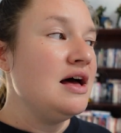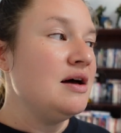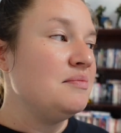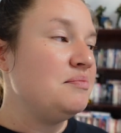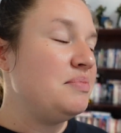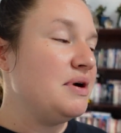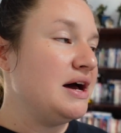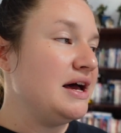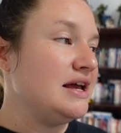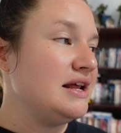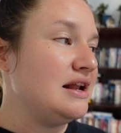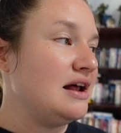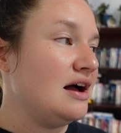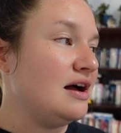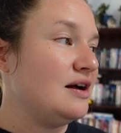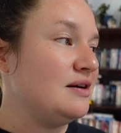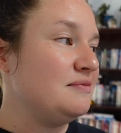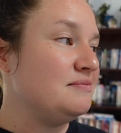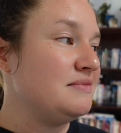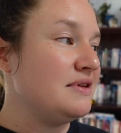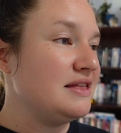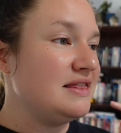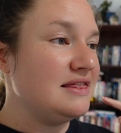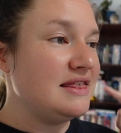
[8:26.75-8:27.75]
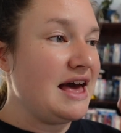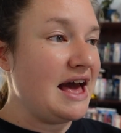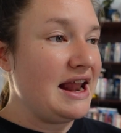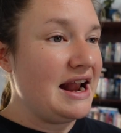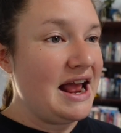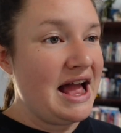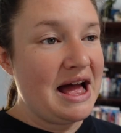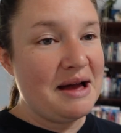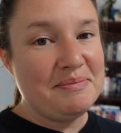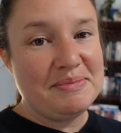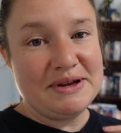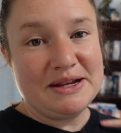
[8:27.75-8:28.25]
But um, that
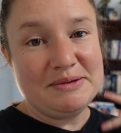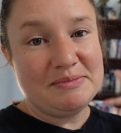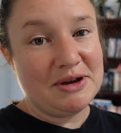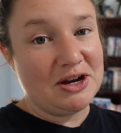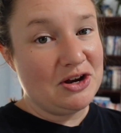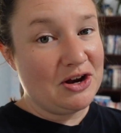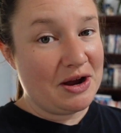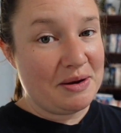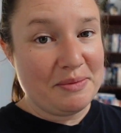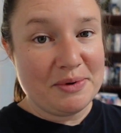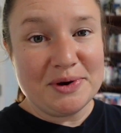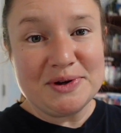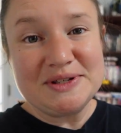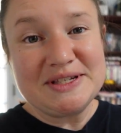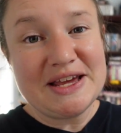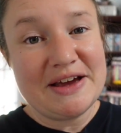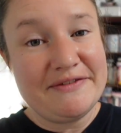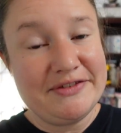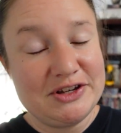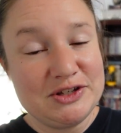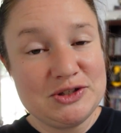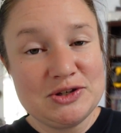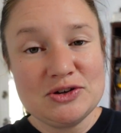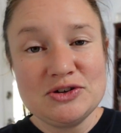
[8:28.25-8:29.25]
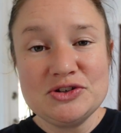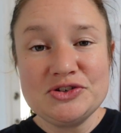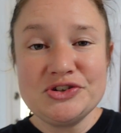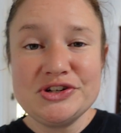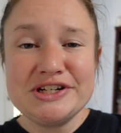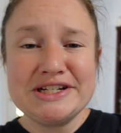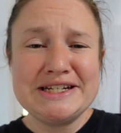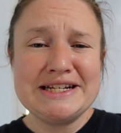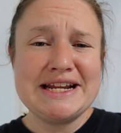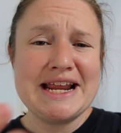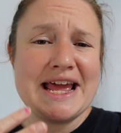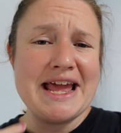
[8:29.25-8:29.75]
happened. My grandma was having surgery
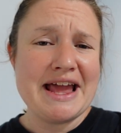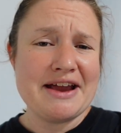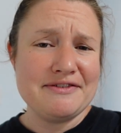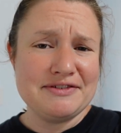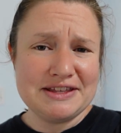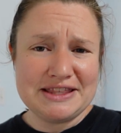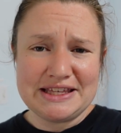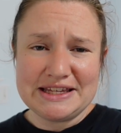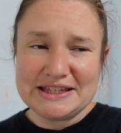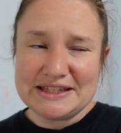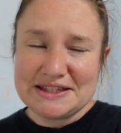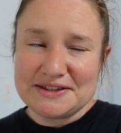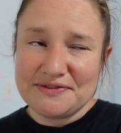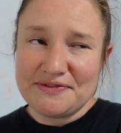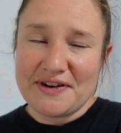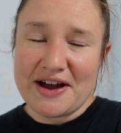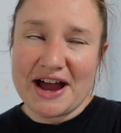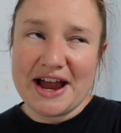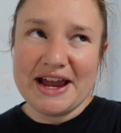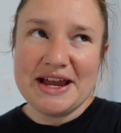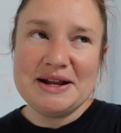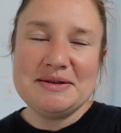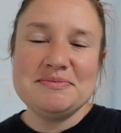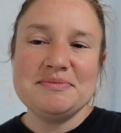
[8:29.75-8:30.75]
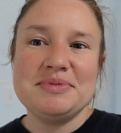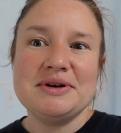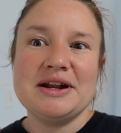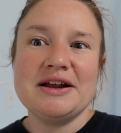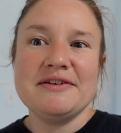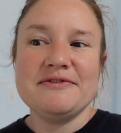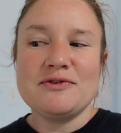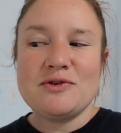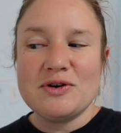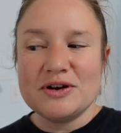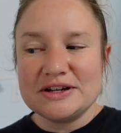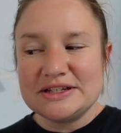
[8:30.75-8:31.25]
today. Everything's fine. But
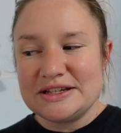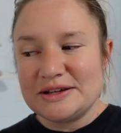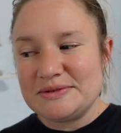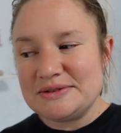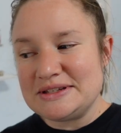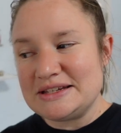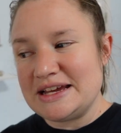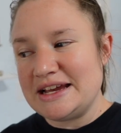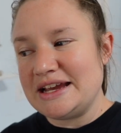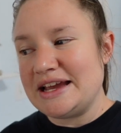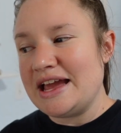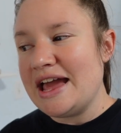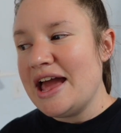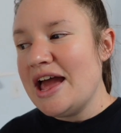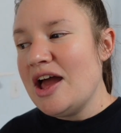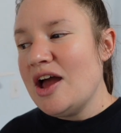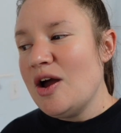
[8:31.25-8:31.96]
of course I was like